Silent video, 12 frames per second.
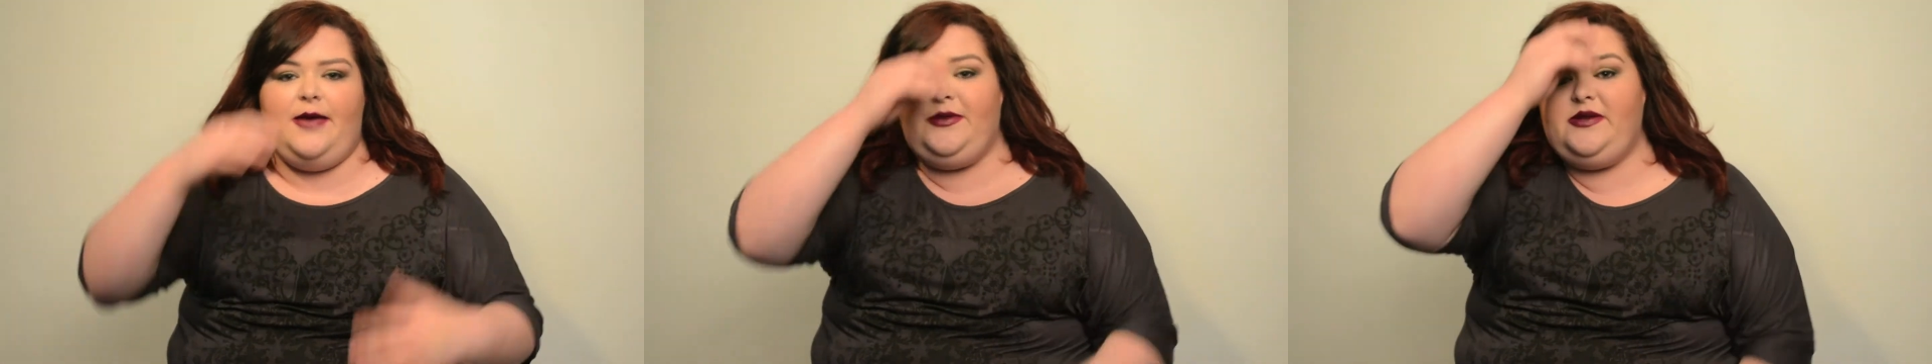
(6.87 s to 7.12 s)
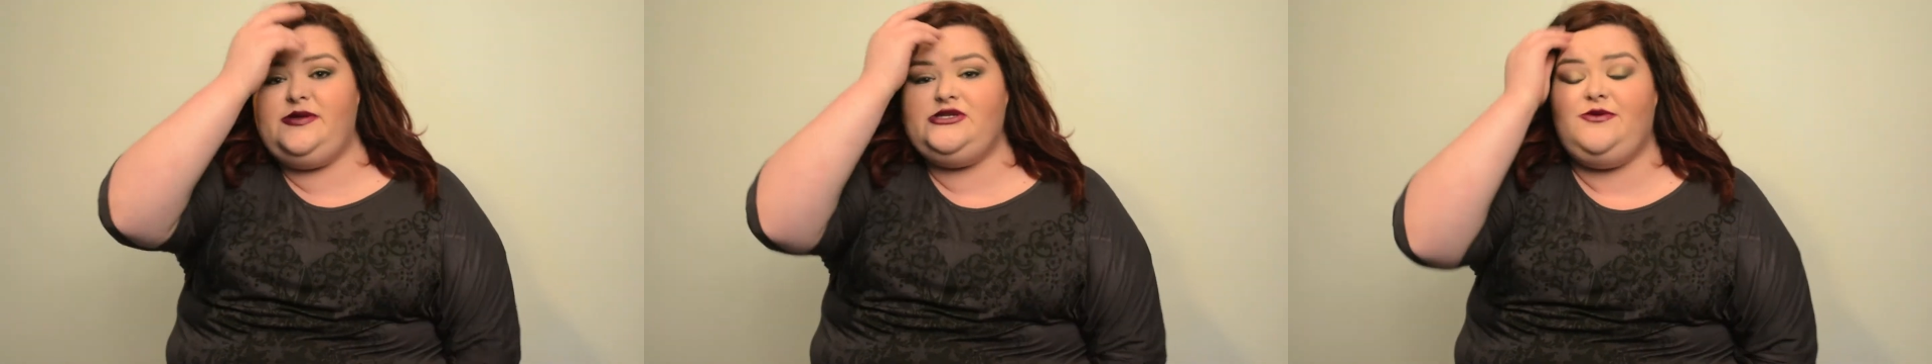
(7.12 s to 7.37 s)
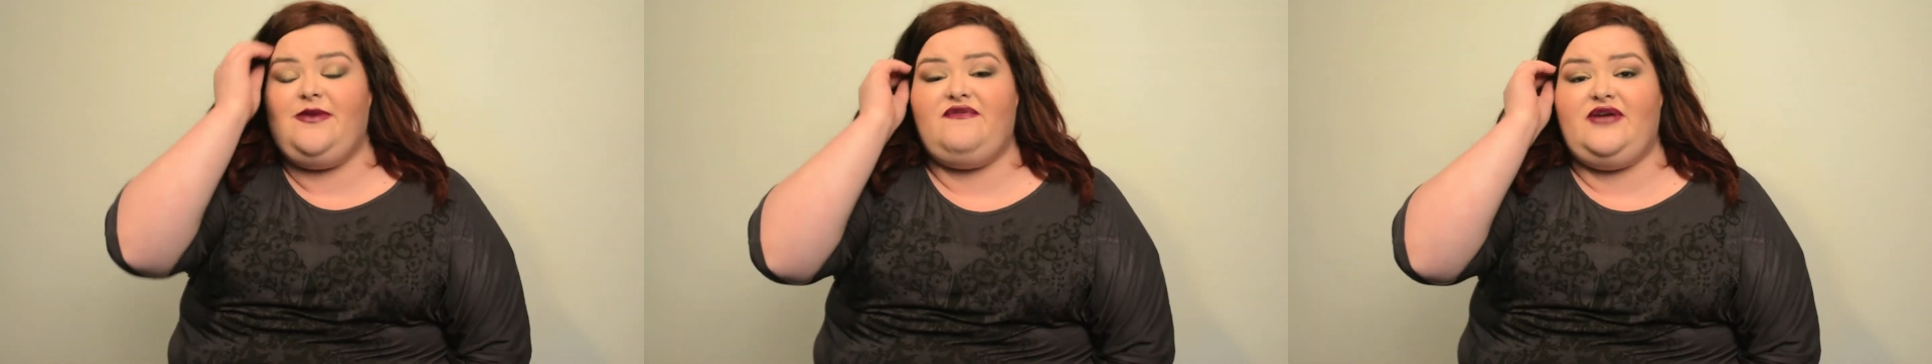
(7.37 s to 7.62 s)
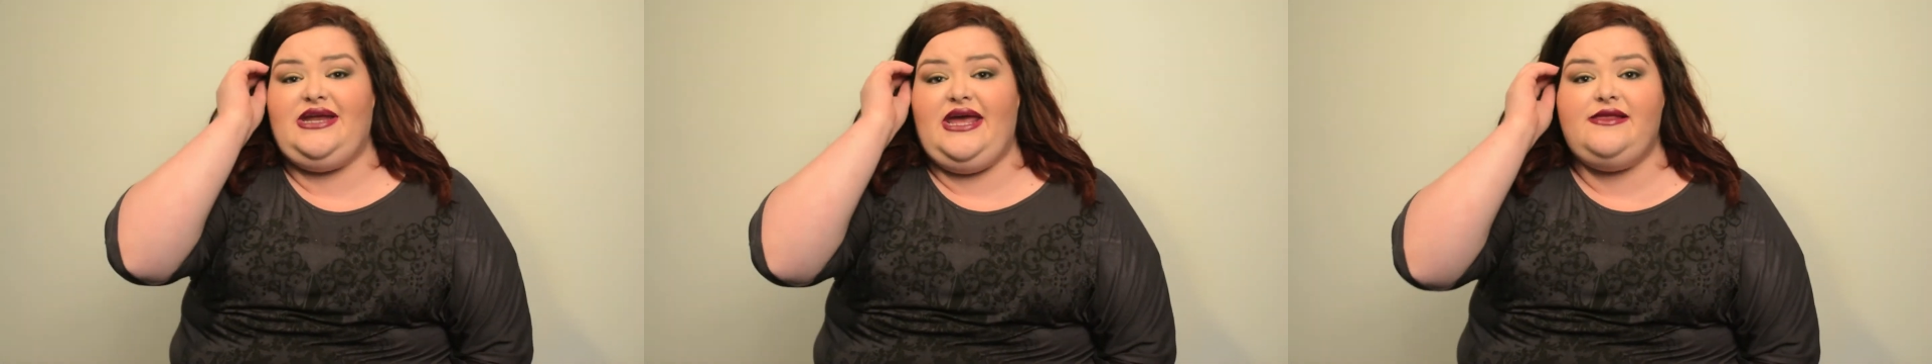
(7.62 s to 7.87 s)
I'm going to be doing my
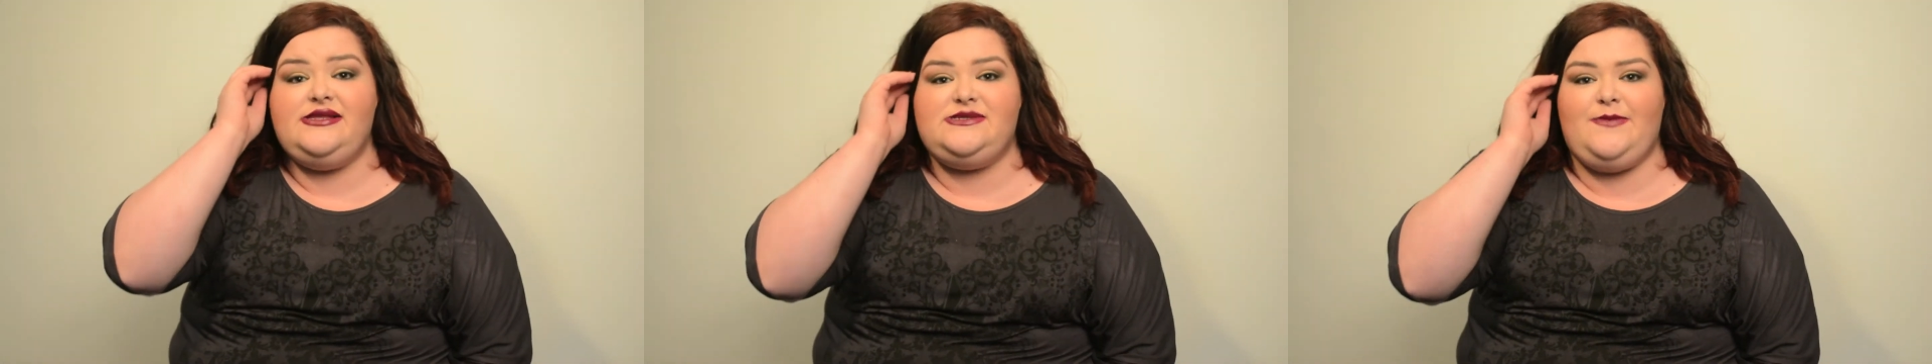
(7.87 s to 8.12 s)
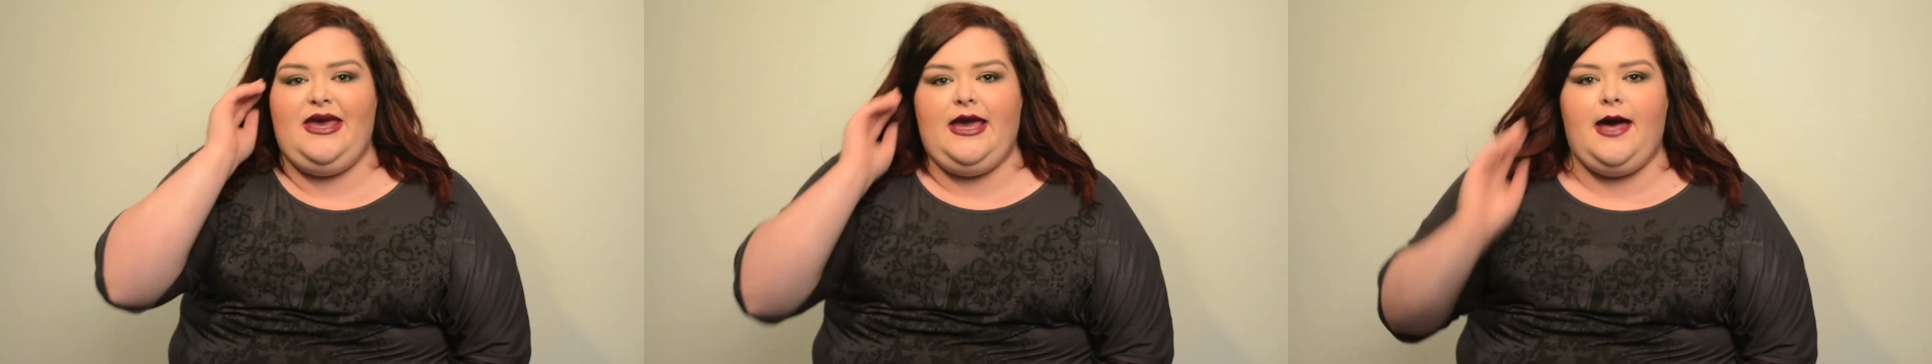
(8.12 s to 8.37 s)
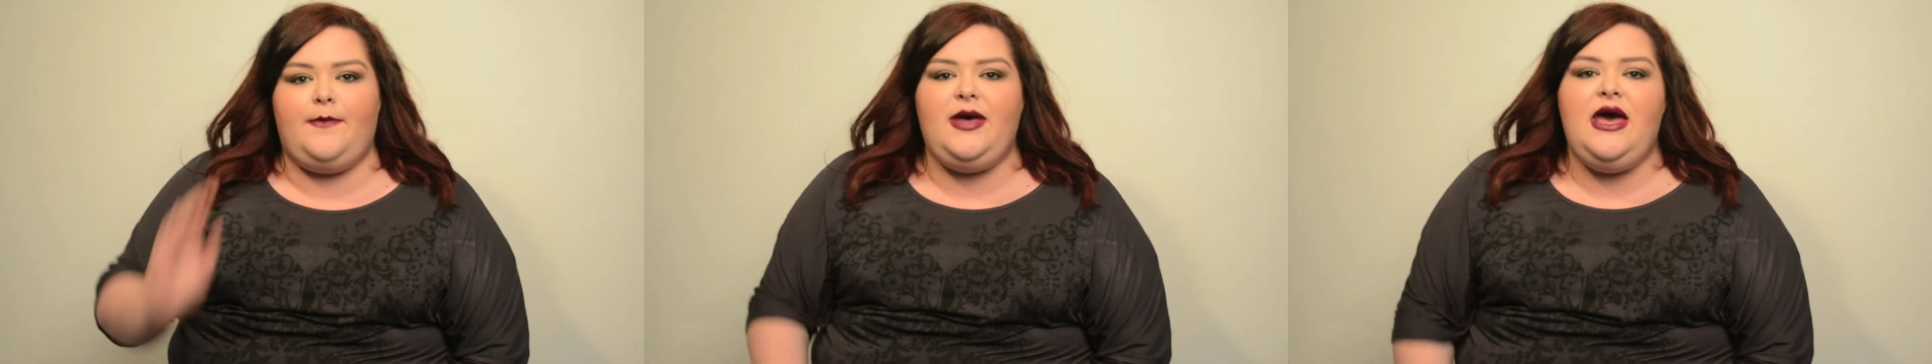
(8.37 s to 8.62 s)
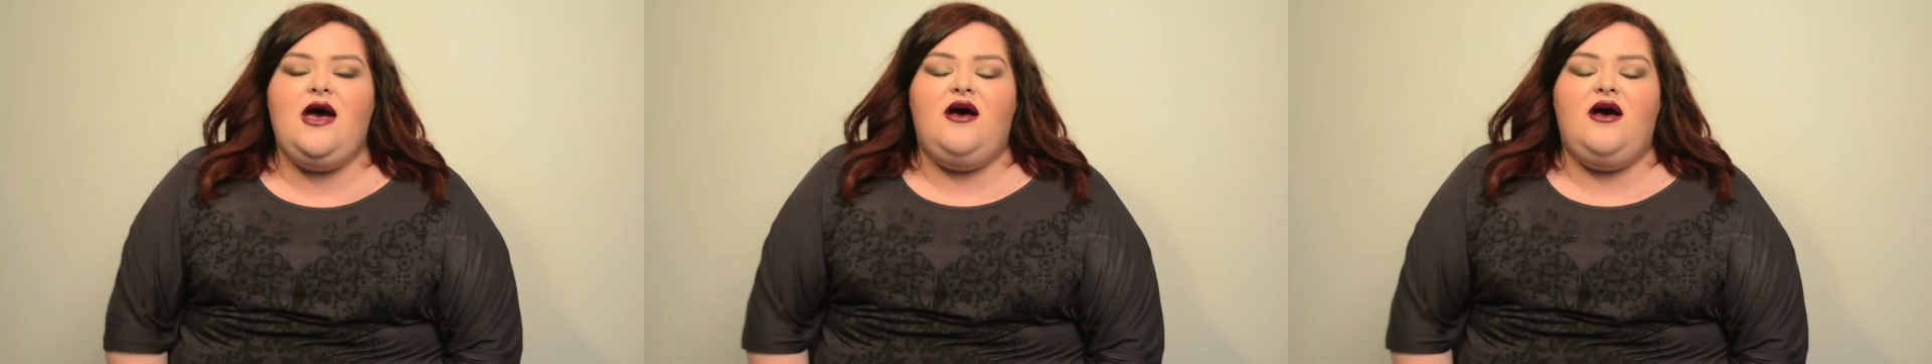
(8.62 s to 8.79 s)
friend Caitlin's makeup